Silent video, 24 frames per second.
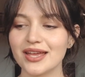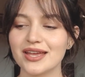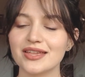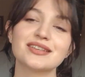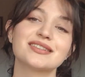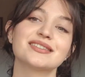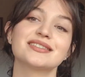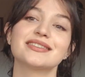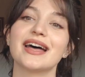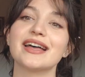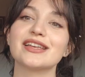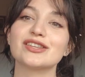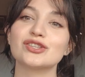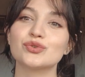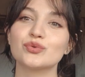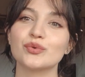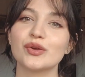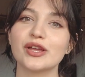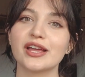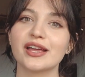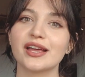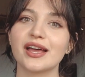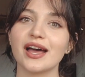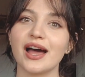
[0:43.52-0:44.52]
This last
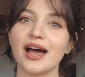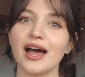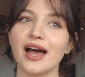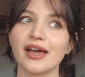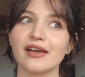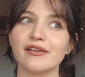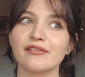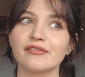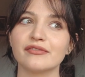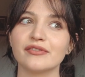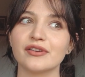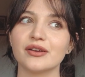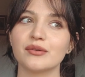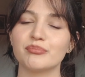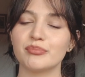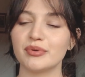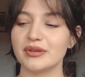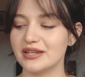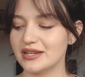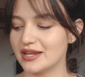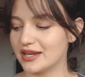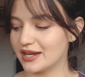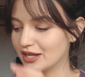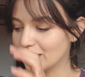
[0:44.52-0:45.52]
week, I've been
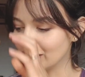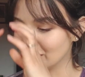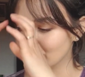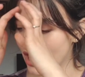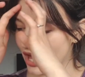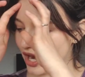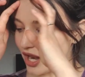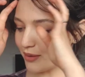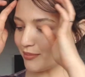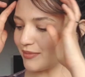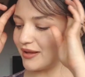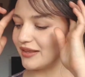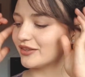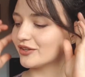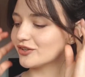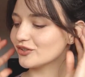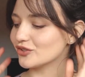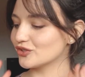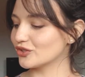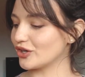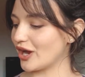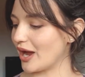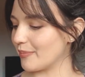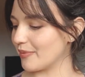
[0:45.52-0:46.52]
knitting a lot on my little
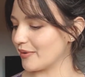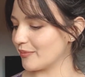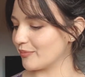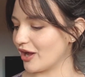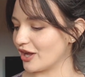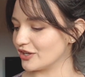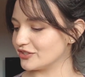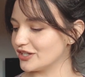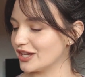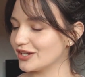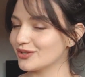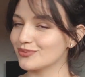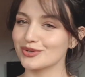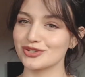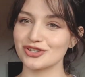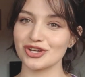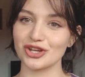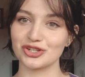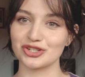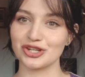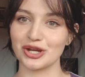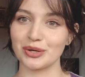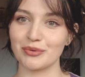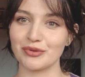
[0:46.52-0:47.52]
scrappy project, which I'll
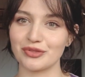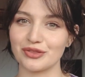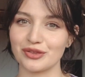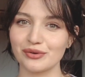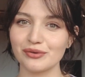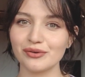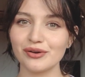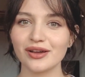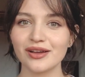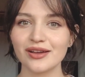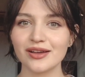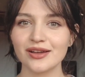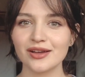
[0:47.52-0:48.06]
share with you.